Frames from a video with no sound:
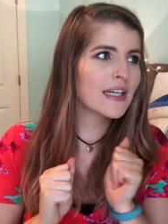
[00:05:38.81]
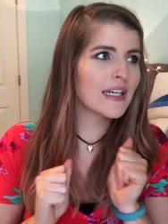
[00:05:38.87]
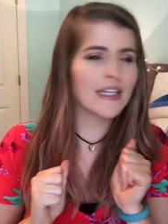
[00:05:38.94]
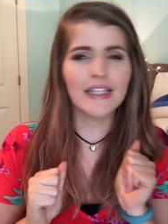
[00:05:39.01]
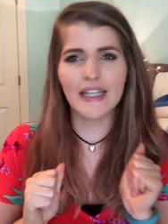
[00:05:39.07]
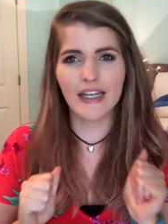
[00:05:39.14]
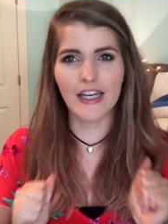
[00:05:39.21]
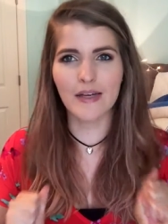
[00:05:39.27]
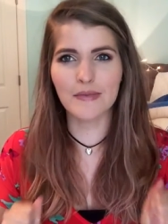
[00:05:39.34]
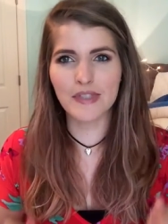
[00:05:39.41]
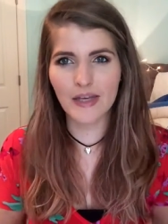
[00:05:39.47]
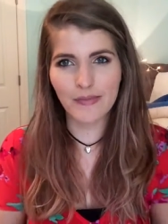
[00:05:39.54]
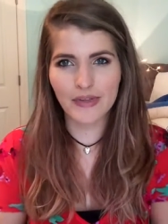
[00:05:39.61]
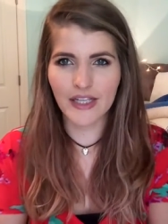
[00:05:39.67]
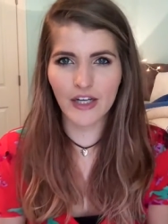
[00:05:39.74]
He like comes
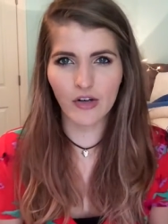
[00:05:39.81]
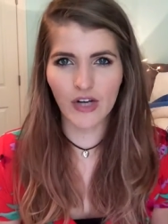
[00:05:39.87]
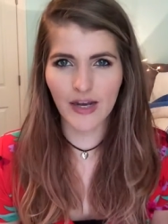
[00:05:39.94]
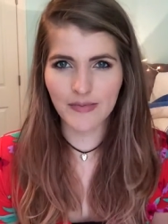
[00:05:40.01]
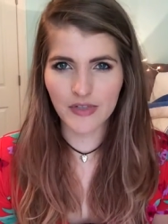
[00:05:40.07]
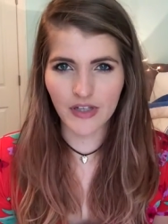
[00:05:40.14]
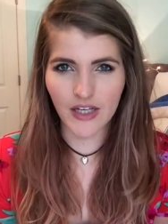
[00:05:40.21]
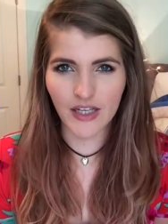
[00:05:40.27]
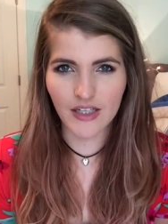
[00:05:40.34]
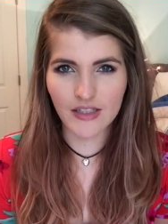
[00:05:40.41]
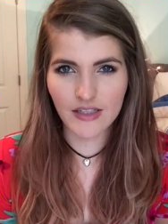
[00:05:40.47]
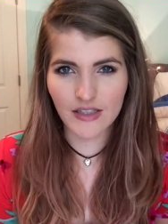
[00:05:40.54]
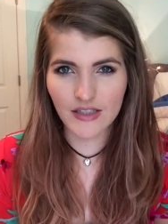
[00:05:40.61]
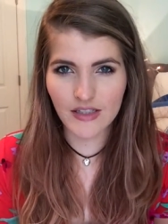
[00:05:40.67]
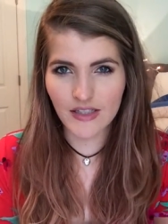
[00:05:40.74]
up and like grabs her
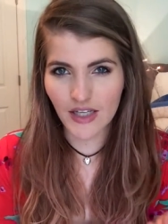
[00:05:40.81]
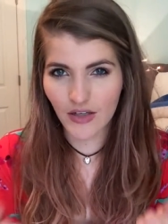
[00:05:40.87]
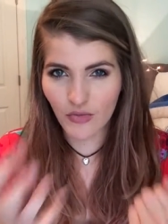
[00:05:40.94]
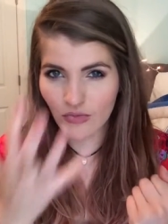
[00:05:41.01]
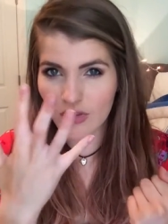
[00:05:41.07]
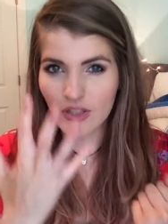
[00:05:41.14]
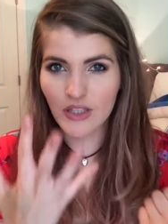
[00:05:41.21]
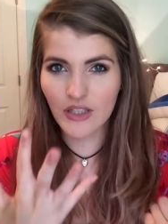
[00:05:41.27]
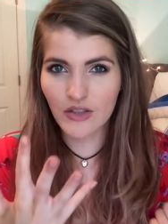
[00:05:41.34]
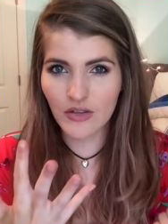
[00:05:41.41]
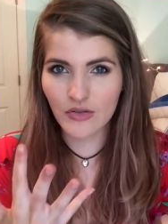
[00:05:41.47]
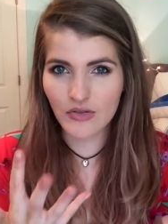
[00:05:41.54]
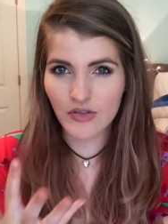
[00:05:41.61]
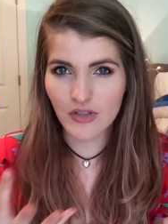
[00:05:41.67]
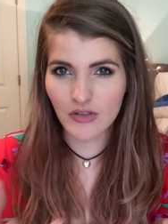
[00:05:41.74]
hands and he's like really
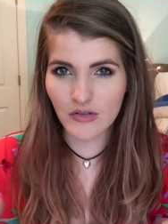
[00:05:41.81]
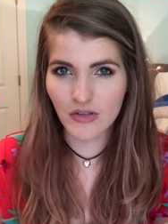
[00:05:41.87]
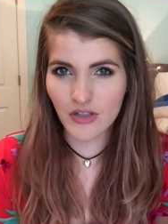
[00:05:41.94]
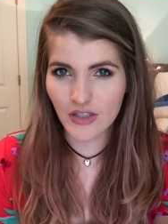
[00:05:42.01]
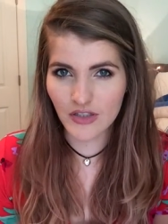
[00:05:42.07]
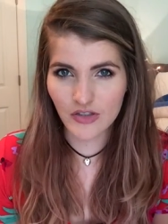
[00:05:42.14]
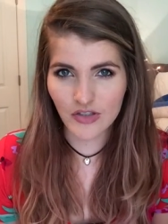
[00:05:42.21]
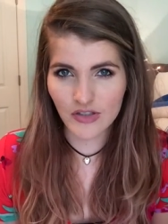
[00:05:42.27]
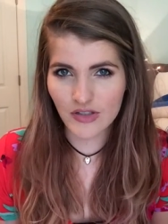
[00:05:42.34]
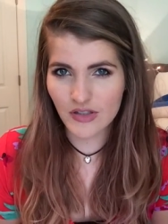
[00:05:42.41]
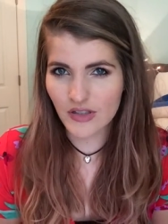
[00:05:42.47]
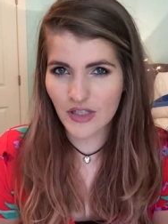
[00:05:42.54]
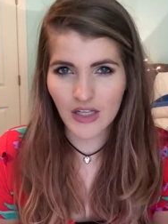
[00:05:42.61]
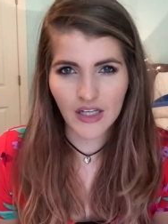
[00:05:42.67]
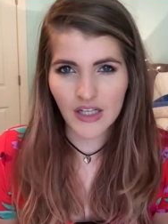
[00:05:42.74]
close to her and
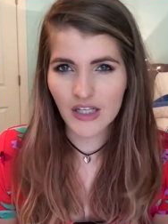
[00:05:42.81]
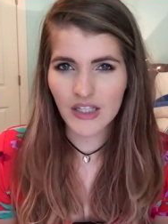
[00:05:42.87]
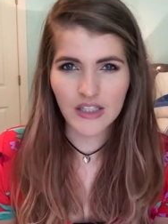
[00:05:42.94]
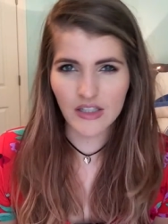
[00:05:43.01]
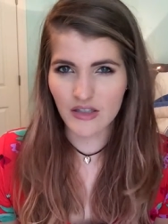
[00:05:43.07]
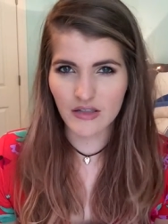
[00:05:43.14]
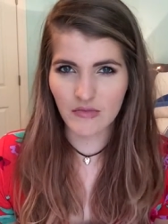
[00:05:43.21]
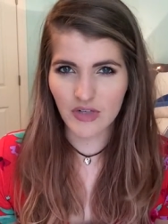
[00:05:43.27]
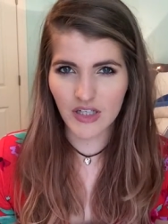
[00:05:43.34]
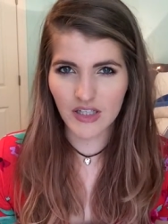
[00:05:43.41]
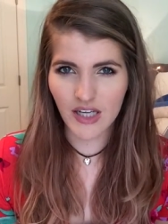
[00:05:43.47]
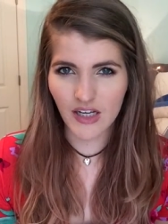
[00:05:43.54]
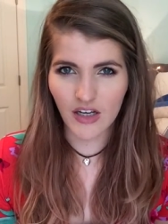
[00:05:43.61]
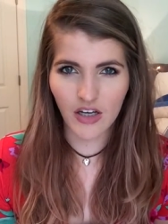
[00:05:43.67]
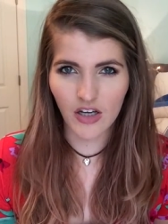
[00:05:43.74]
just doesn't want to
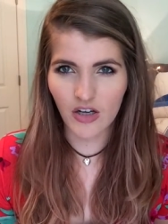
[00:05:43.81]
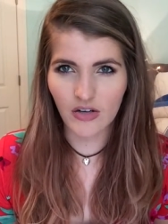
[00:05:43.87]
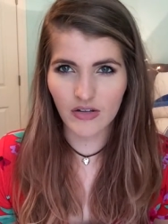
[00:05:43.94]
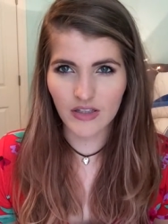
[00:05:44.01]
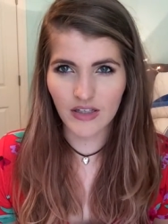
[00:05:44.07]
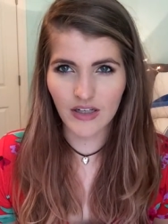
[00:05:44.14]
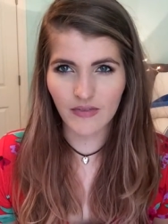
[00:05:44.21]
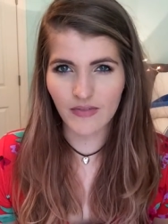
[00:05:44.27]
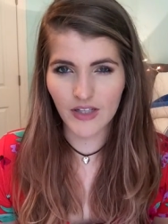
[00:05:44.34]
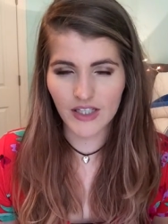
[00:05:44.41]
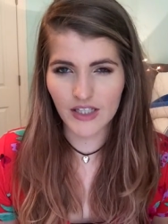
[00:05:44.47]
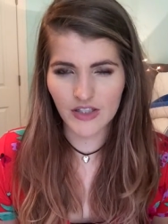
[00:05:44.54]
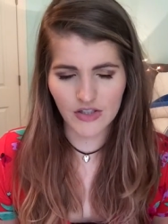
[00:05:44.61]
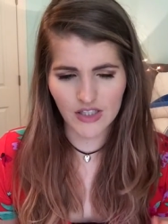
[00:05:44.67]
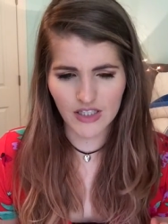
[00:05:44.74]
let go. And I feel
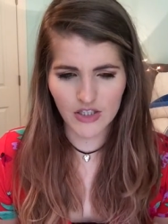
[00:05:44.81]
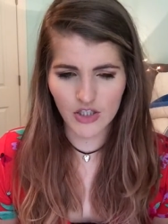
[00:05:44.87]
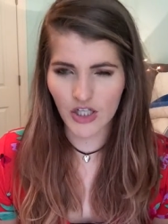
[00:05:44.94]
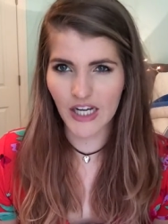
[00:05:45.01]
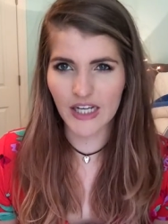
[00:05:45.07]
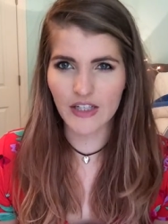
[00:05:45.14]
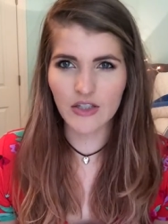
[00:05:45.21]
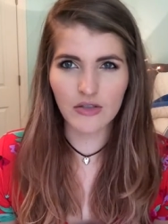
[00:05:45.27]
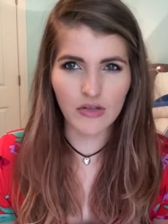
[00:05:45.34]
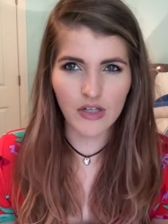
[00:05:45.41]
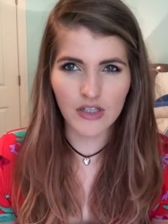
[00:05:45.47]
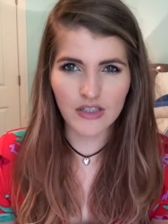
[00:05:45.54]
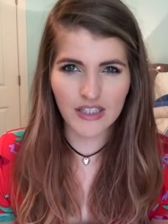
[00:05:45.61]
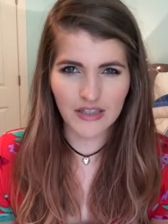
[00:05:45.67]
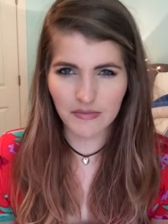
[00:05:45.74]
like he's like trying too
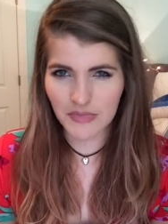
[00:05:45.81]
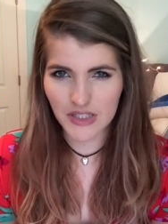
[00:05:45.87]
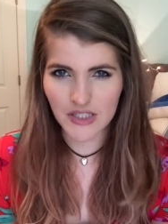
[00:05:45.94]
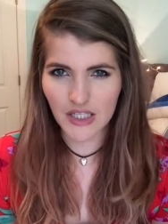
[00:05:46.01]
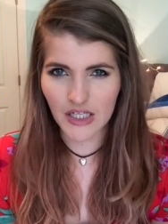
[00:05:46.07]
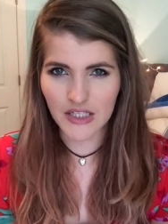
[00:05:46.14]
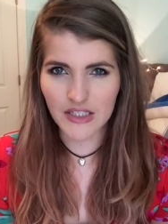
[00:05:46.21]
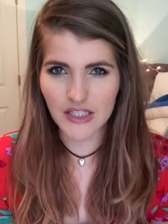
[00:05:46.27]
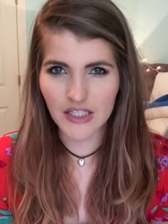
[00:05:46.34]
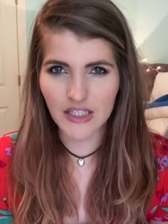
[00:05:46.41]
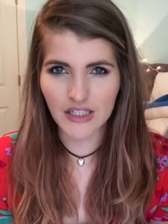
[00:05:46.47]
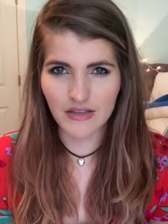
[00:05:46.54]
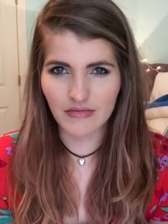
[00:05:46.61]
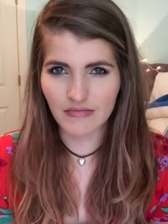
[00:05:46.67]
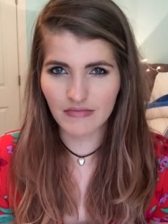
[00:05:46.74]
hard to like be sexy
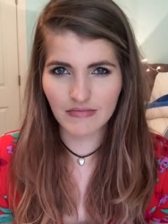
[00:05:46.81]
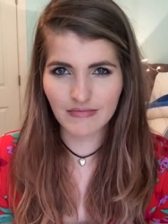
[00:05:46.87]
and